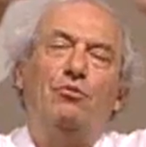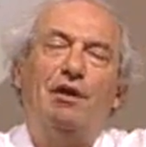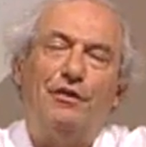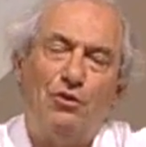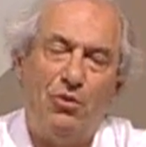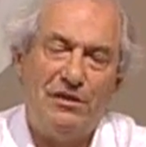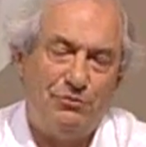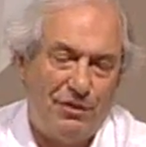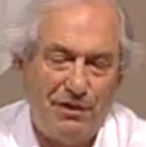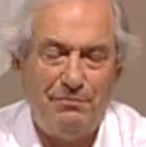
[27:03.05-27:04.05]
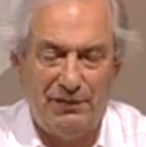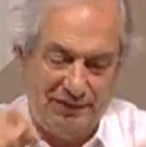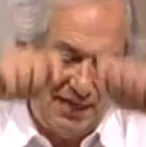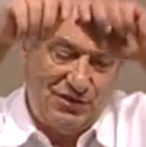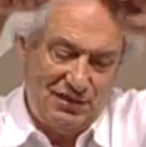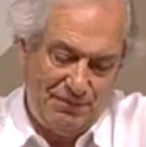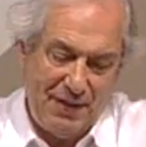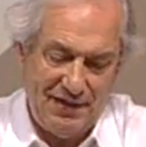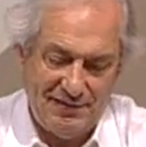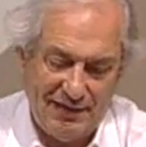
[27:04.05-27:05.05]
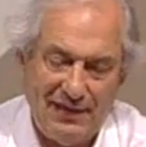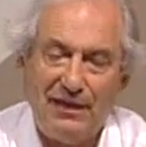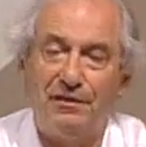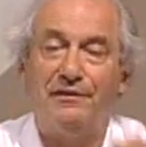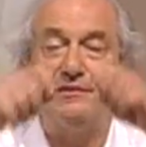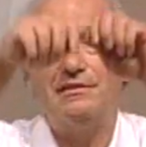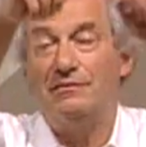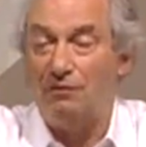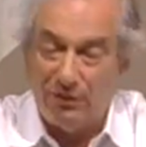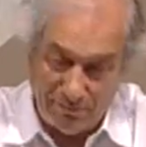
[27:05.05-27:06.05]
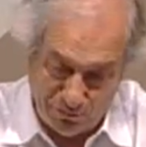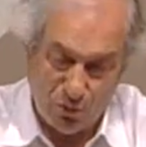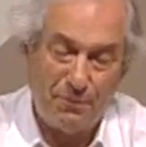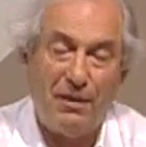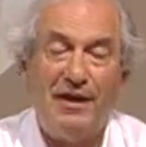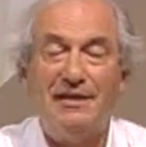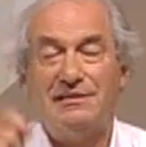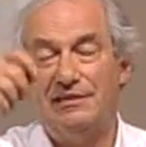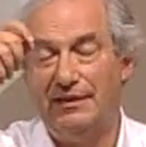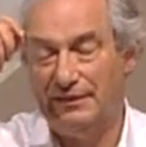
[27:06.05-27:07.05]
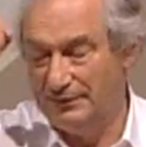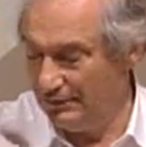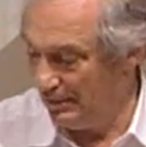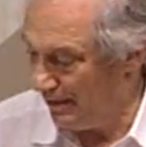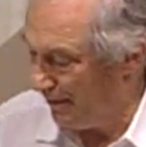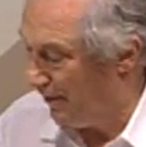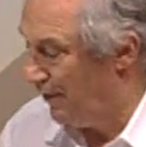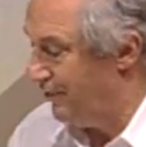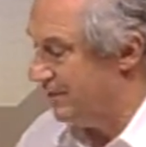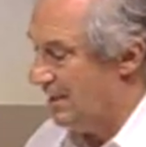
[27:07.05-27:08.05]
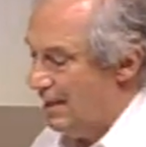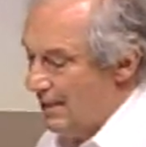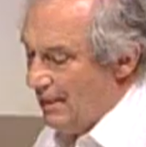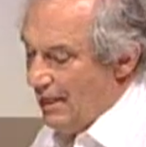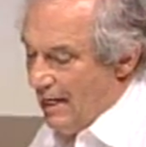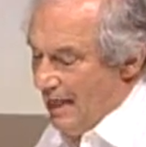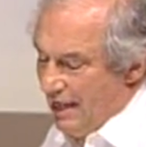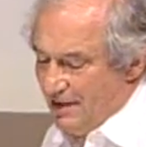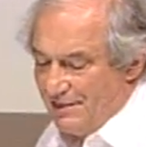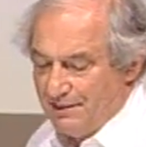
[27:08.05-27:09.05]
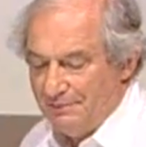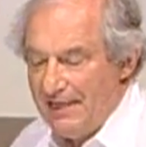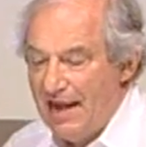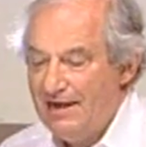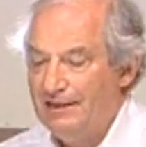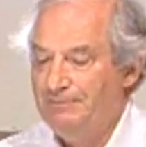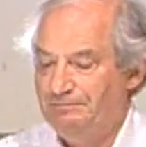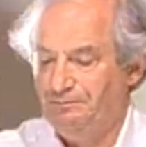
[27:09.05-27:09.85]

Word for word: with coins with unmilled edges. Pennies and nickels are more biased than, than others. Here's some data